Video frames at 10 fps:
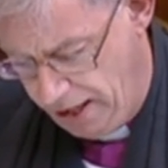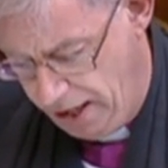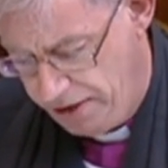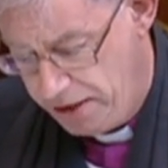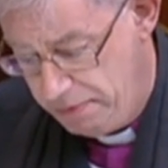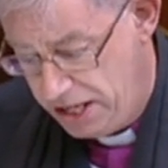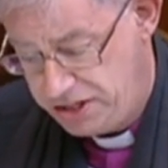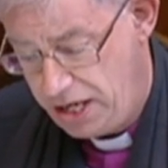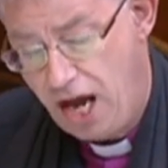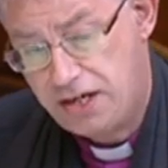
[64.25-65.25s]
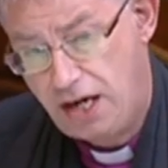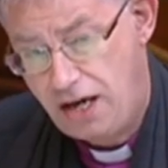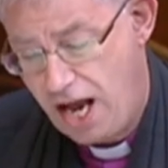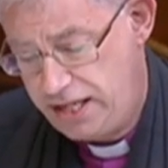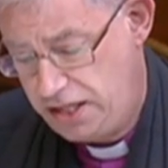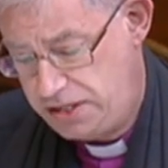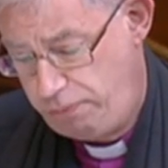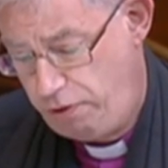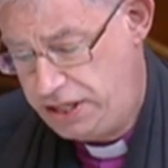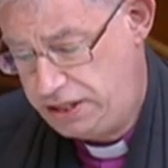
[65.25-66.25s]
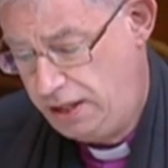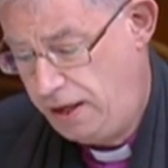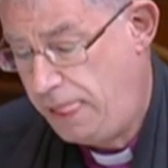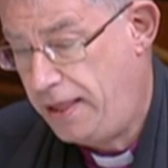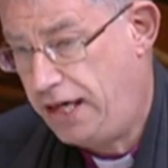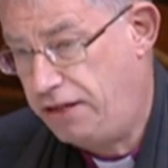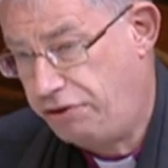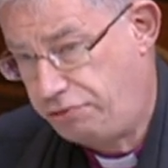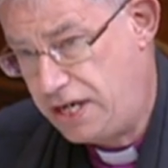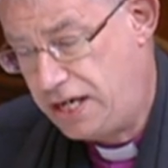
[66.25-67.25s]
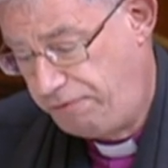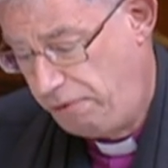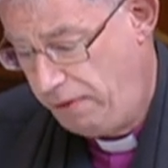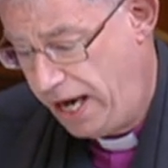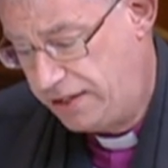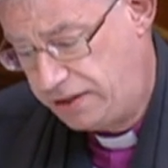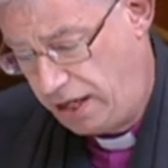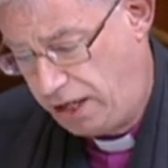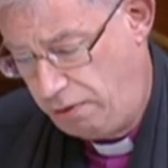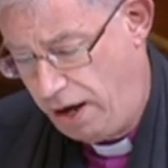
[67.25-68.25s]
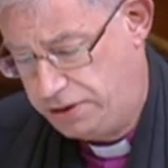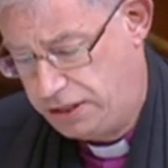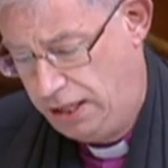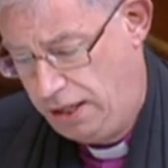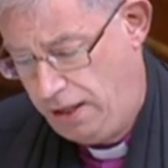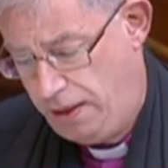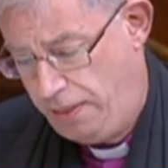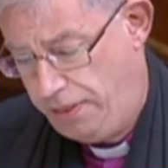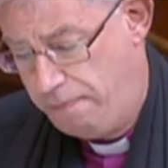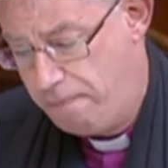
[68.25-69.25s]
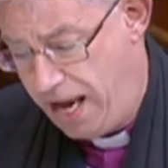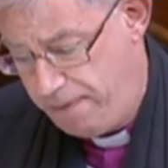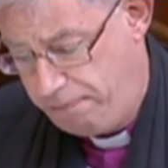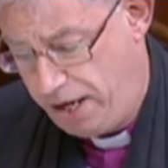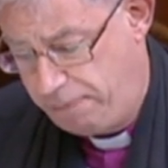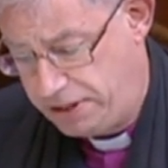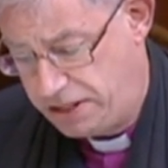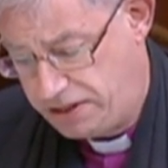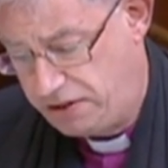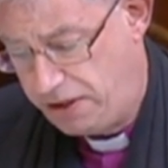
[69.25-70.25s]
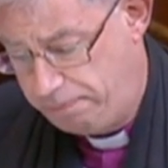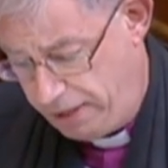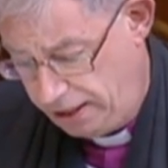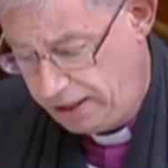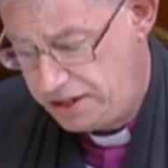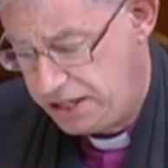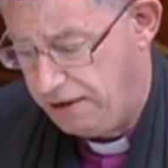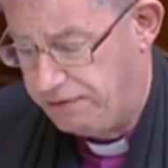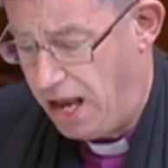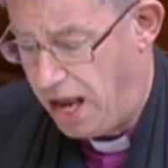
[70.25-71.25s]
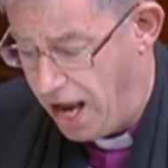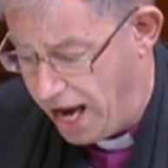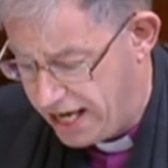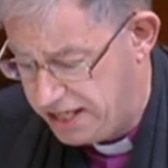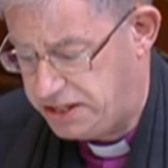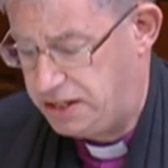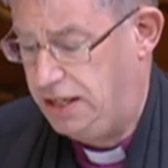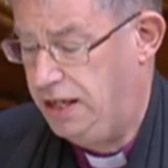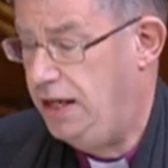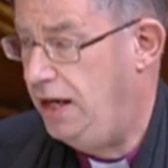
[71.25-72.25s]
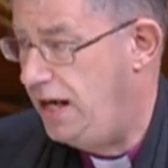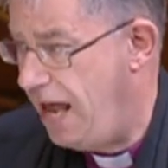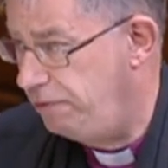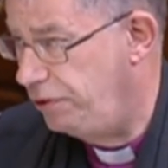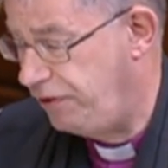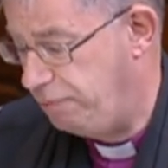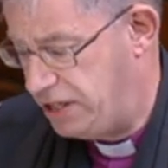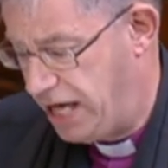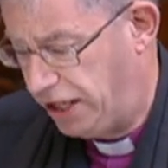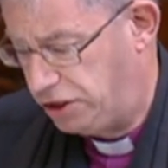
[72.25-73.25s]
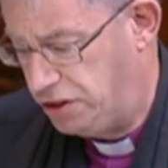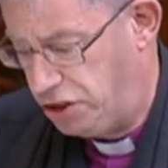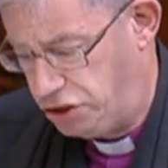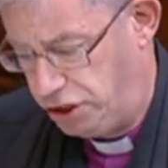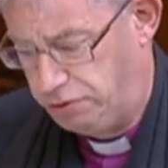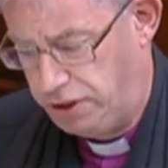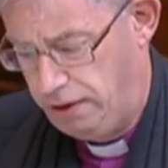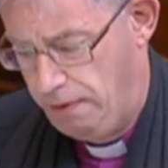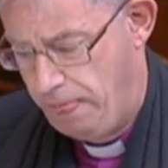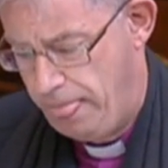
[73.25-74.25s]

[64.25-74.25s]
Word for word: The Minister underlined this point in three different ways, and I quote, "The main purposes of the bill are to give the highest levels of protection to children.